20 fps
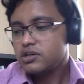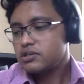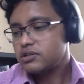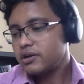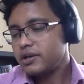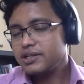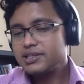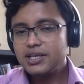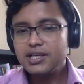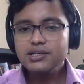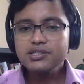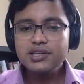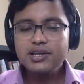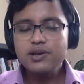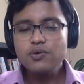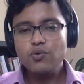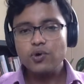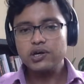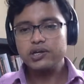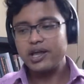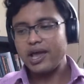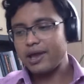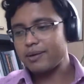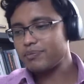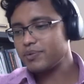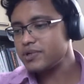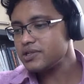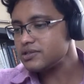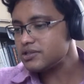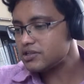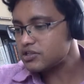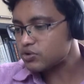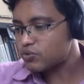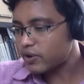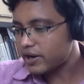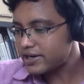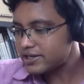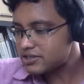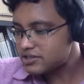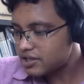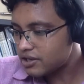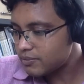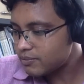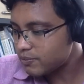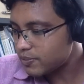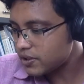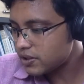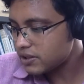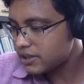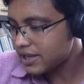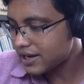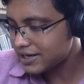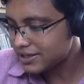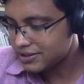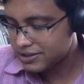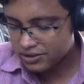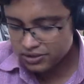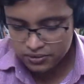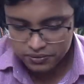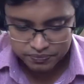So essentially what happens is quite simple, that